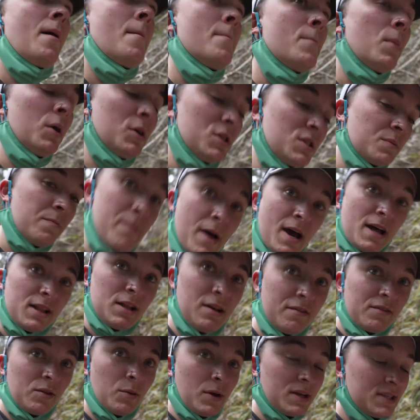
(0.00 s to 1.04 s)
most
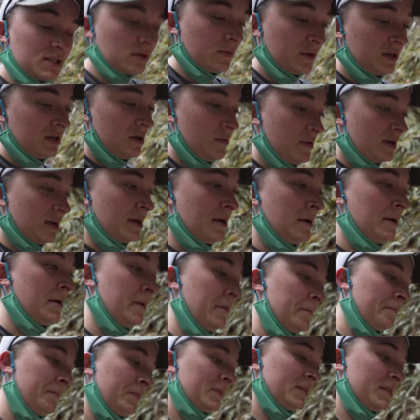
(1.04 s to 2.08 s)
mellow of the ones that we're doing.
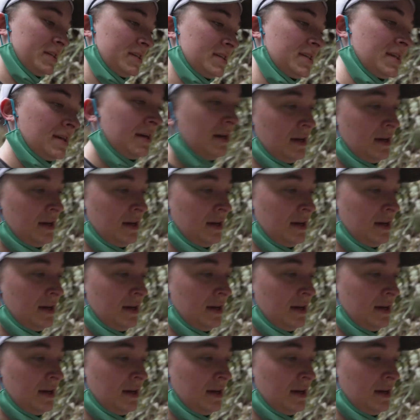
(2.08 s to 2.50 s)
Just,